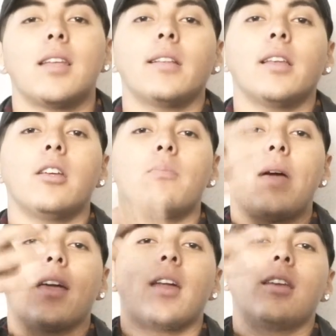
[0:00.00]
Derry Larry
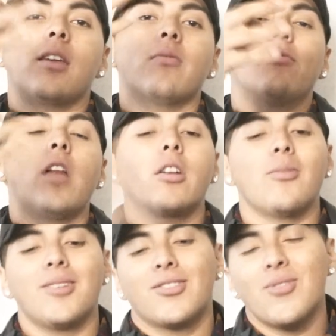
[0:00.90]
back at it again with vlog
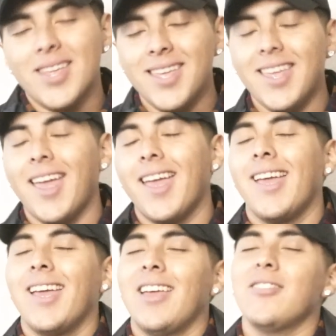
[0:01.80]
number 3.
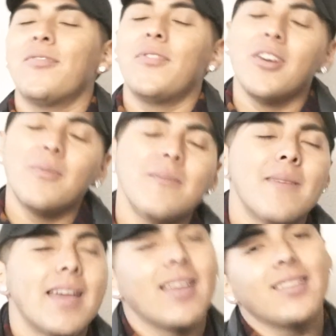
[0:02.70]
You feel me,
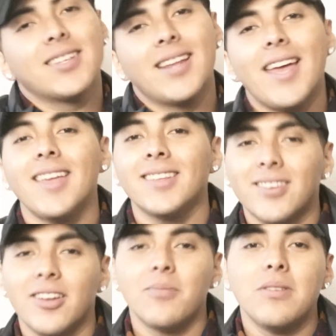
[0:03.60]
man? Today is
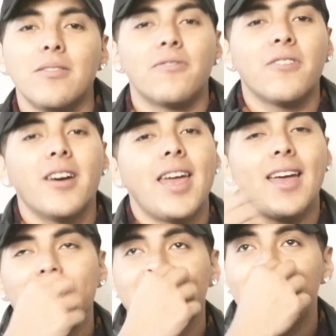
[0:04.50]
gonna be a fun
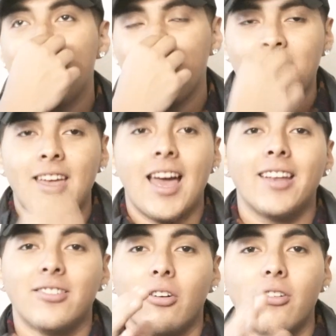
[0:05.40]
ass day, man.
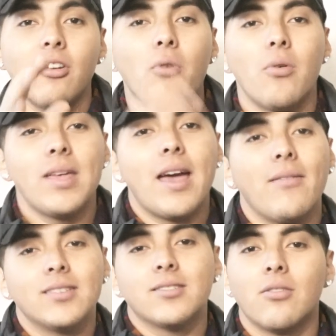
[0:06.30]
I don't know what we
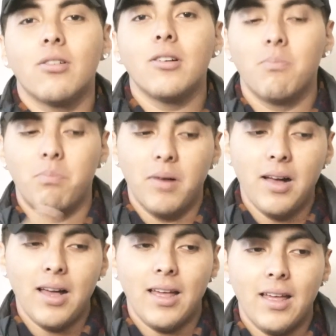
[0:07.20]
have in store,
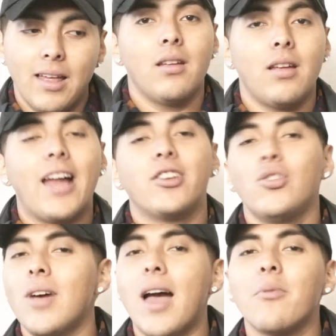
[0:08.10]
but I
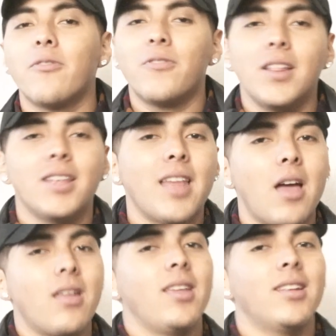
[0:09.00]
do have a feeling
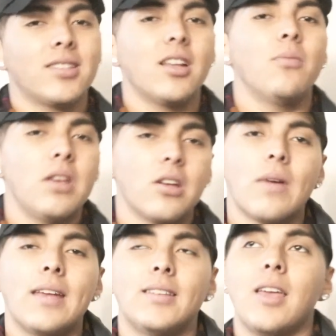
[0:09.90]
that it's gonna be a
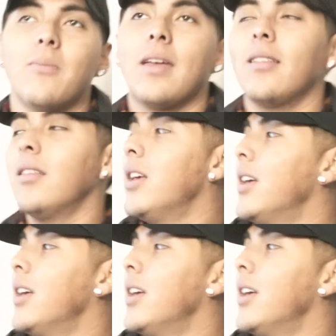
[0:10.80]
great day, man.